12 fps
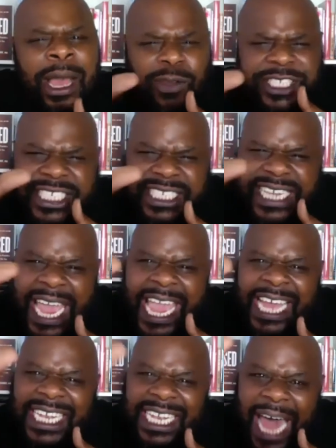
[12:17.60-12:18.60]

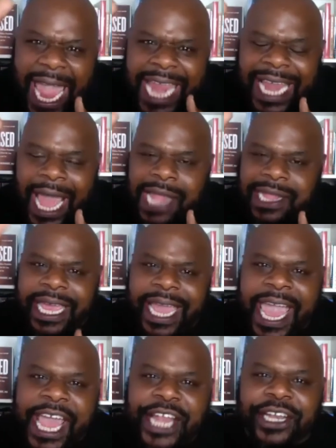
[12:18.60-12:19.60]
seeing light at the
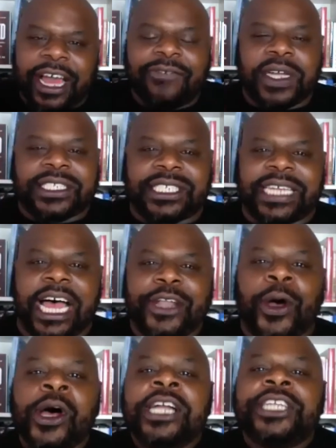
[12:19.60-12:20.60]
end of its
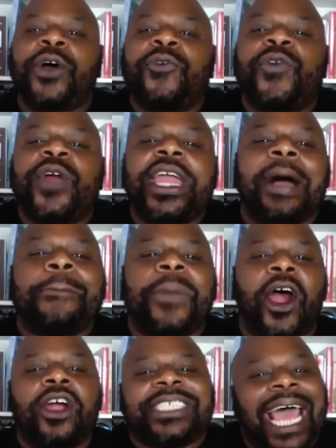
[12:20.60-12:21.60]
tunnel to
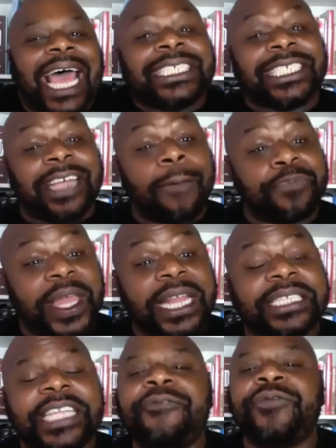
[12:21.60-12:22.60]
reemerge as something
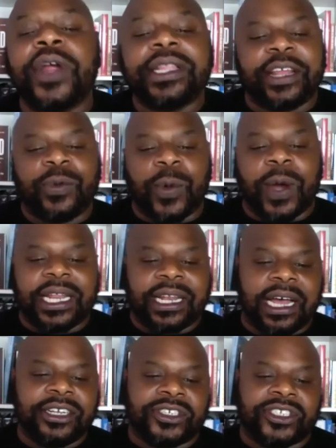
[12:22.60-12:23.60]
different than what it
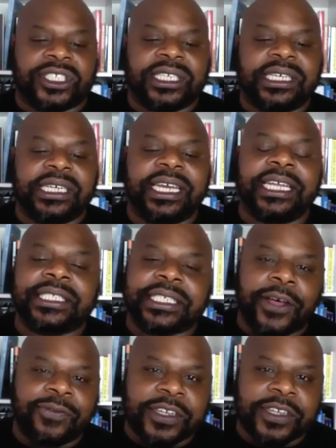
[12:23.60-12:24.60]
understood
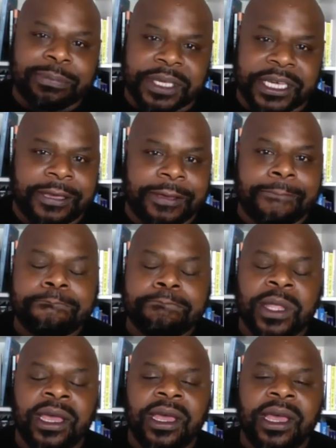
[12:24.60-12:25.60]
itself to be.
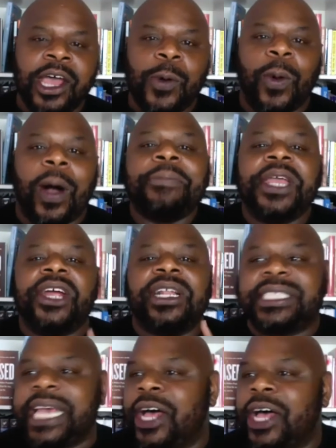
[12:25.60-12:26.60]
Well, I'm here to
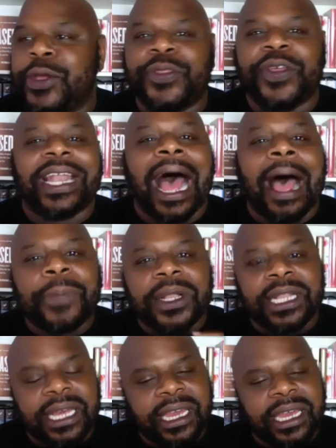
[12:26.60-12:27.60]
tell you that I
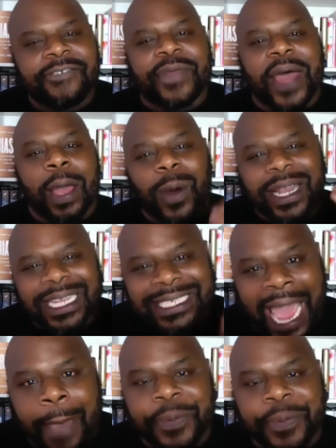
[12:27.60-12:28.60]
believe that what is
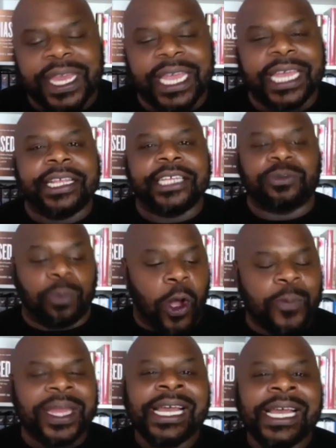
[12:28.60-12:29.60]
happening in this
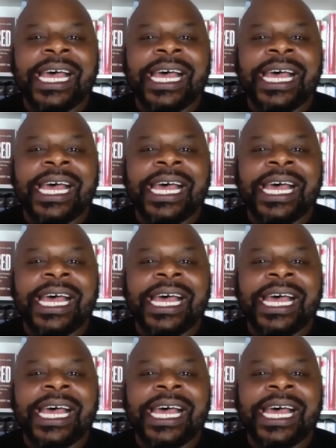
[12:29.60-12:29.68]
moment